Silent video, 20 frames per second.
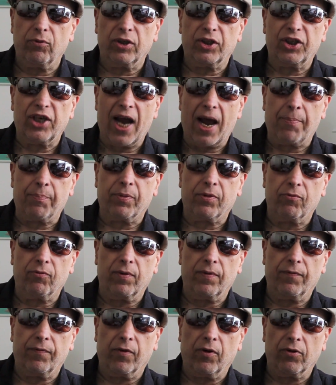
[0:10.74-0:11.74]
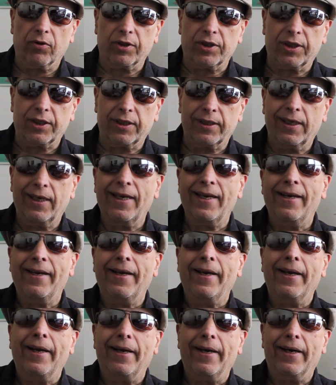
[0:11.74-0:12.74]
a chapter and verse.
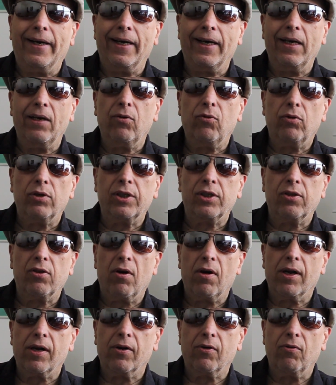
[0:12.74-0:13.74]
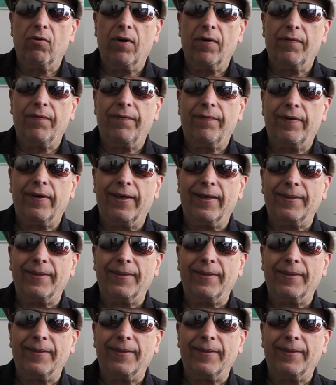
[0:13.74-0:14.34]
It all started off,